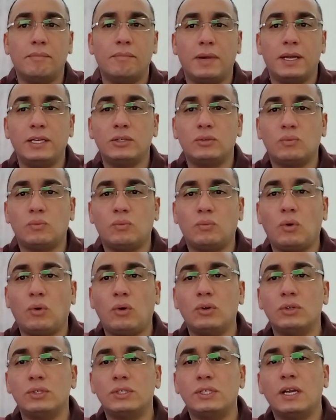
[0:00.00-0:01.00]
but it
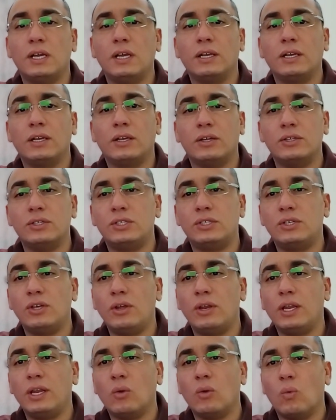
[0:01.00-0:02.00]
was
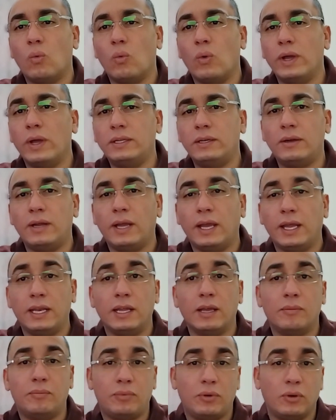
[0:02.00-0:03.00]
concerning whether
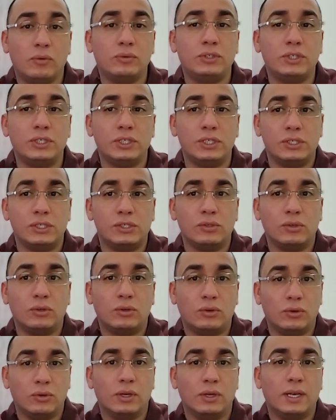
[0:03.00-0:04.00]
any approach is
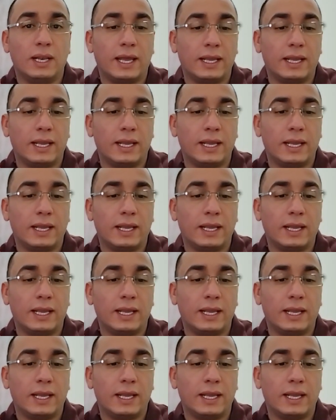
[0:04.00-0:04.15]
good,